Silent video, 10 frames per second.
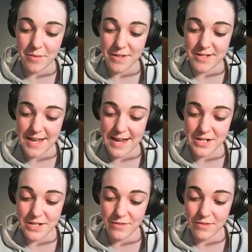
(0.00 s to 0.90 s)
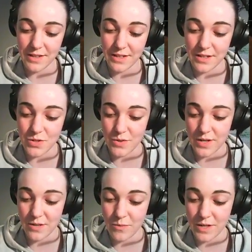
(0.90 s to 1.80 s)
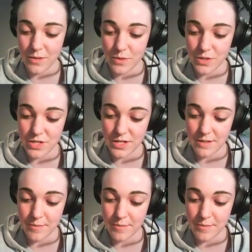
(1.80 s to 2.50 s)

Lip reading: because I actually really enjoyed it when I watched it.